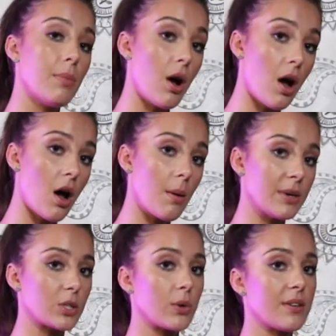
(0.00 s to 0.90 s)

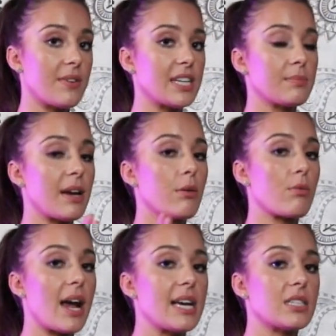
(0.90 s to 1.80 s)
palm is going to face my
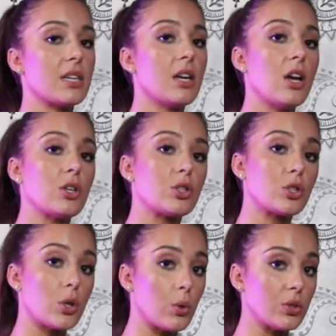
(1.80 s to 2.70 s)
right
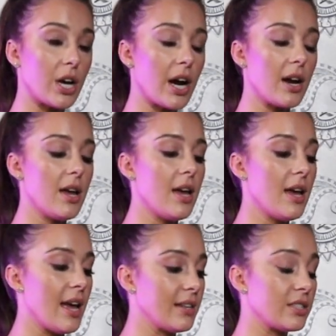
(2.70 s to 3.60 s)
shoulder.
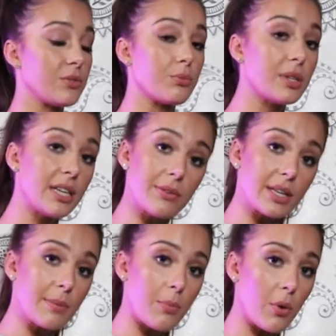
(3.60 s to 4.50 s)
This is really,
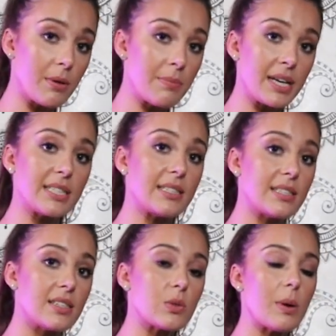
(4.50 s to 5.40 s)
really important because
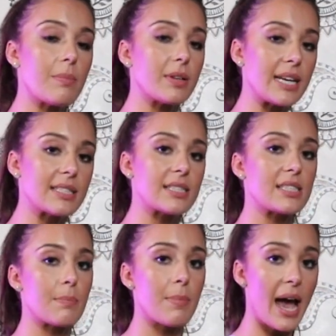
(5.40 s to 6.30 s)
this is what places
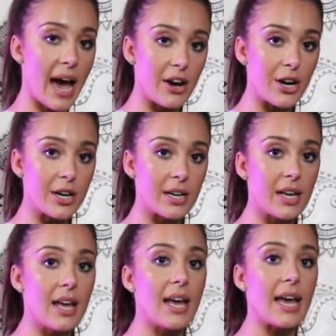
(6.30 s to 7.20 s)
the pattern
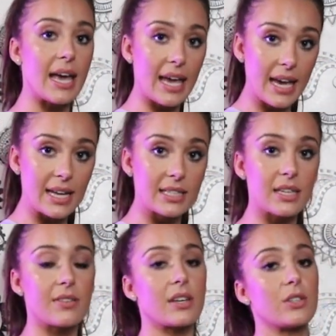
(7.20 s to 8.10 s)
and
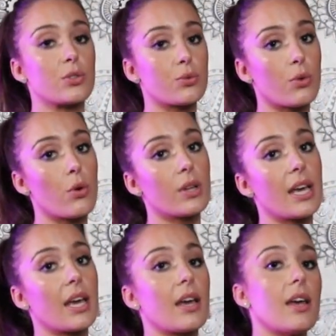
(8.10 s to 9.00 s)
the
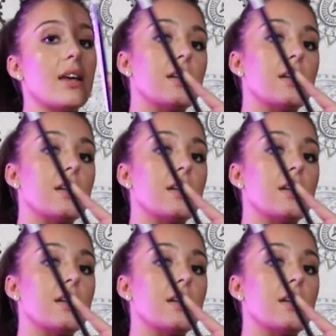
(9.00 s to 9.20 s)
controlling